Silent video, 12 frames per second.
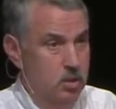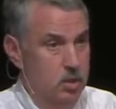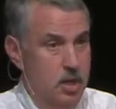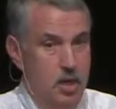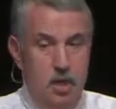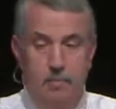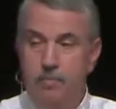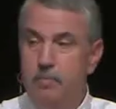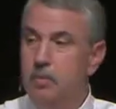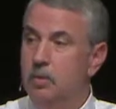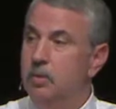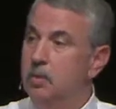in
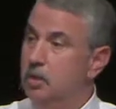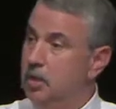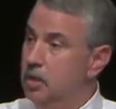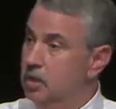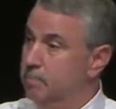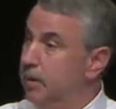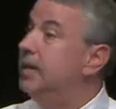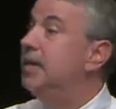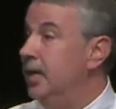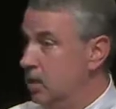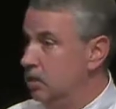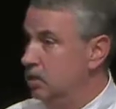
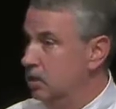Buckhead